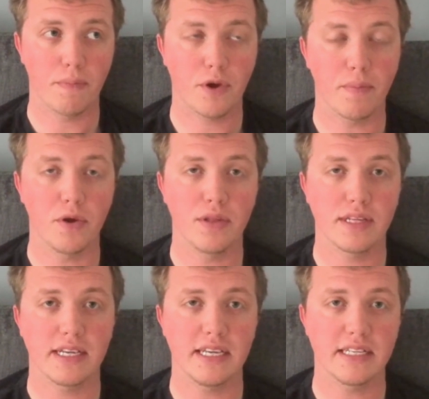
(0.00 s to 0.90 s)

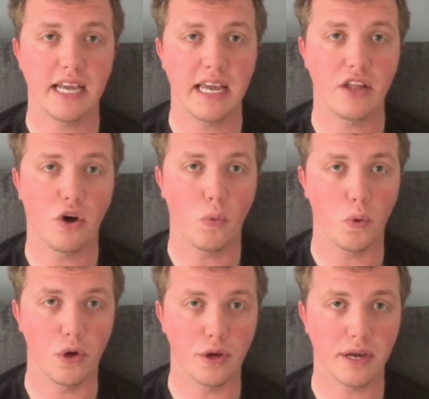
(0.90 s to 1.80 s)
communities in our
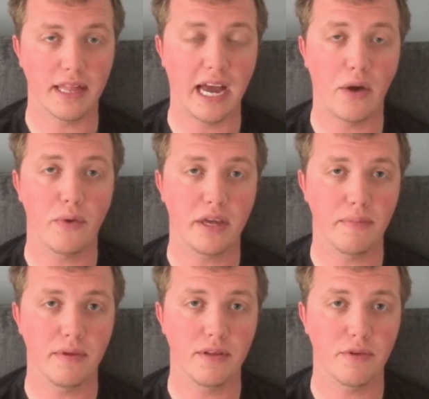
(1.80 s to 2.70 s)
work and how we
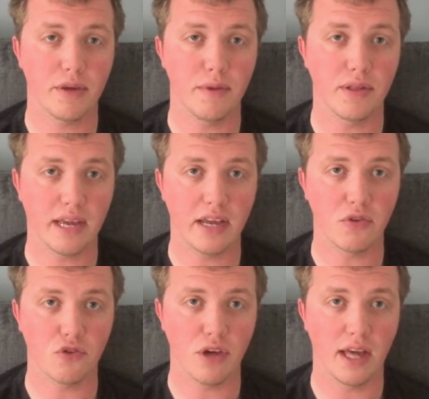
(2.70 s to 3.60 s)
communicate or
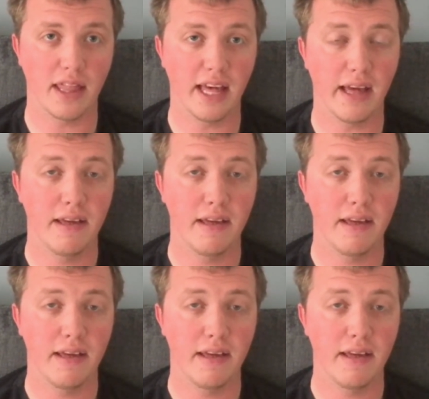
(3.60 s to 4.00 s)
share that.